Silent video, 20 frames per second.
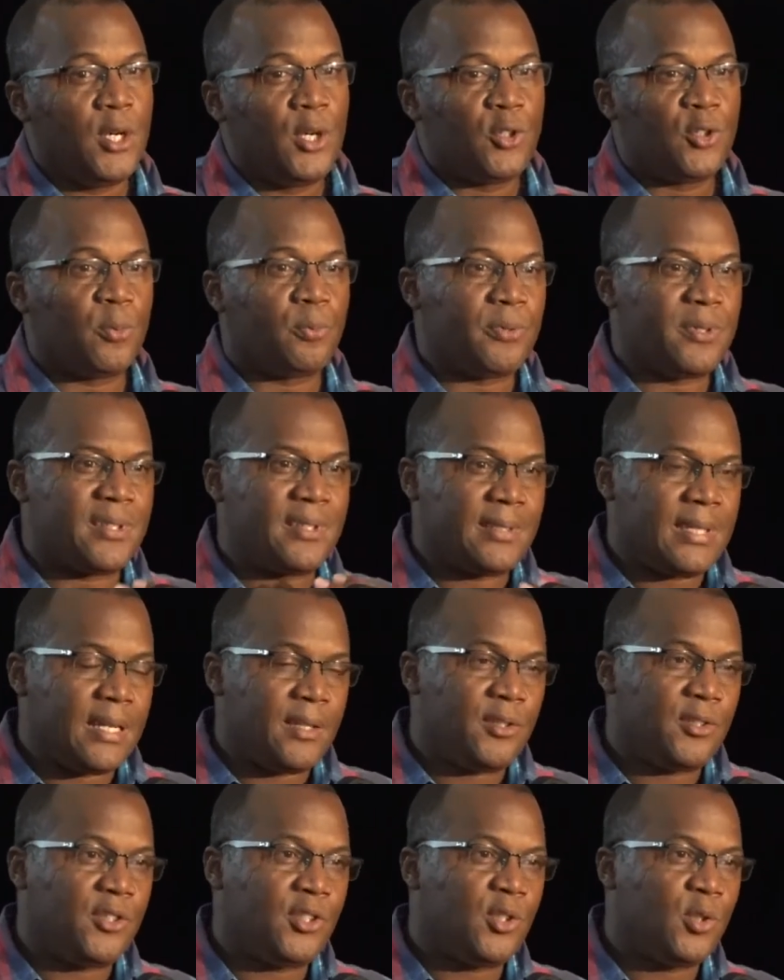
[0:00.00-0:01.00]
to
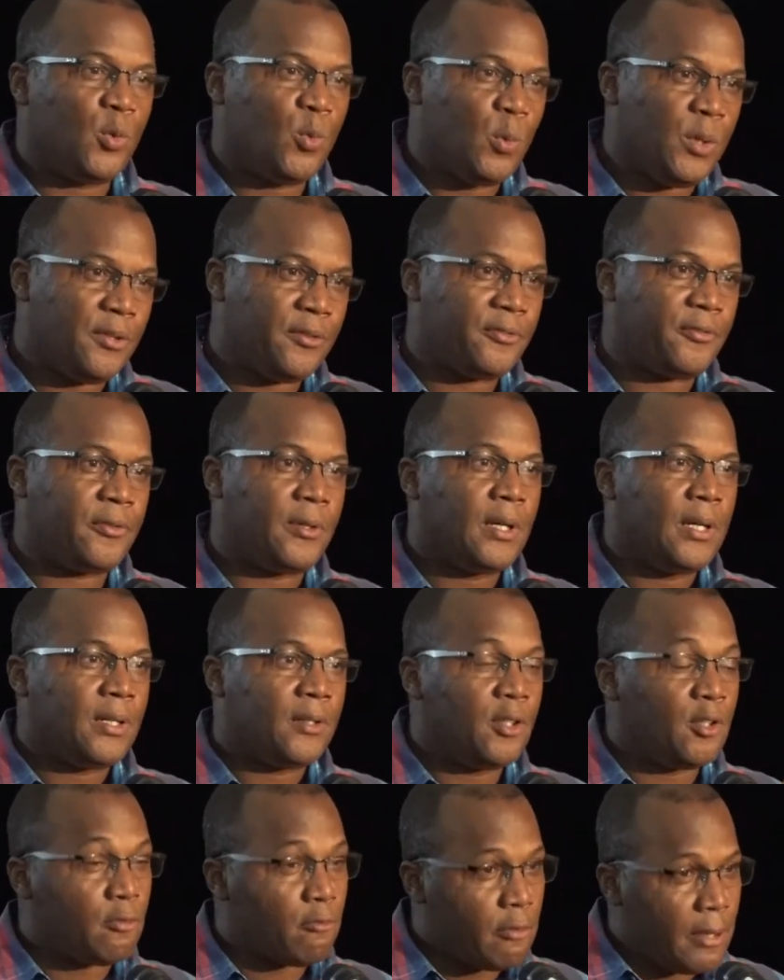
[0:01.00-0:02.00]
present you with
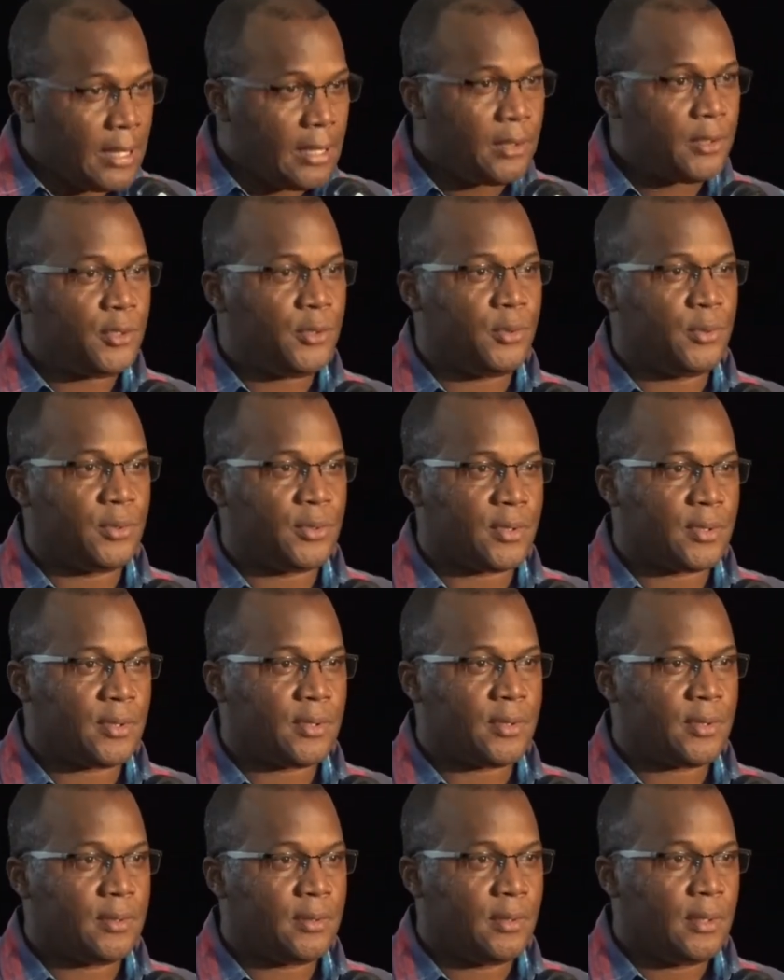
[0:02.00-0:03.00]
the real
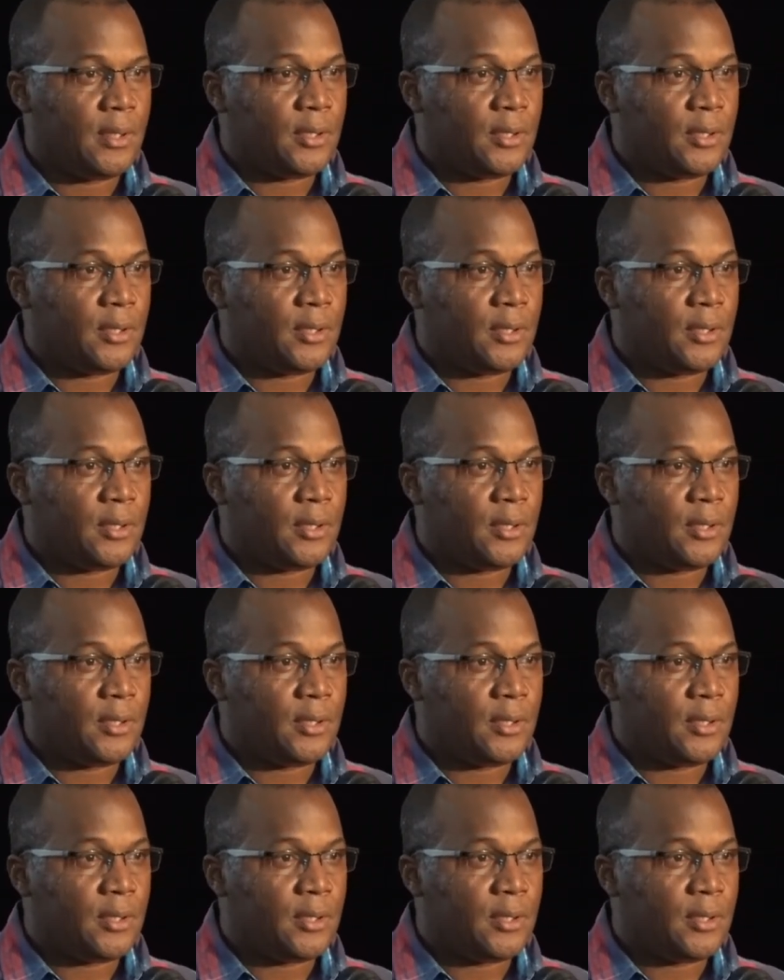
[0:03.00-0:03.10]
news,